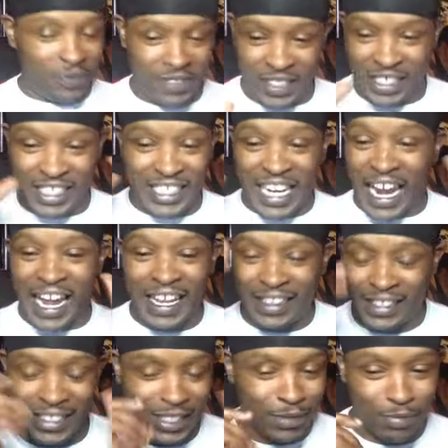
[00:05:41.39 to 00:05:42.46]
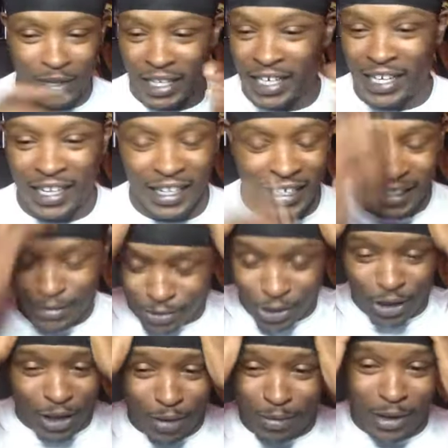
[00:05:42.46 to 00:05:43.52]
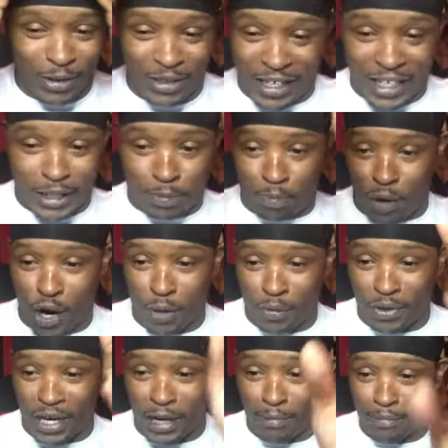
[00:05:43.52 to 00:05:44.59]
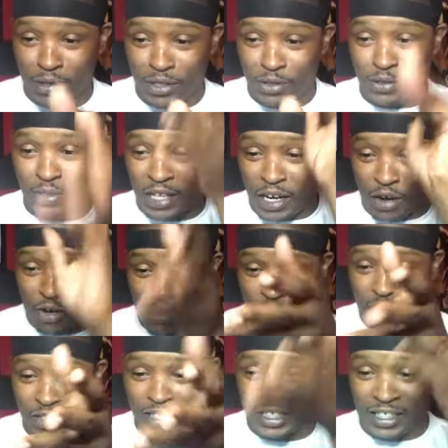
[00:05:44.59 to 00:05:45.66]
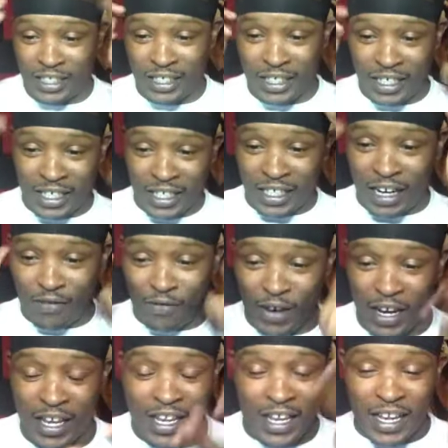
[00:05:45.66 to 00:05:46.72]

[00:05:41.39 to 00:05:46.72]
shine this many colors. I'm talking about things purple, they blue, they orange, they red.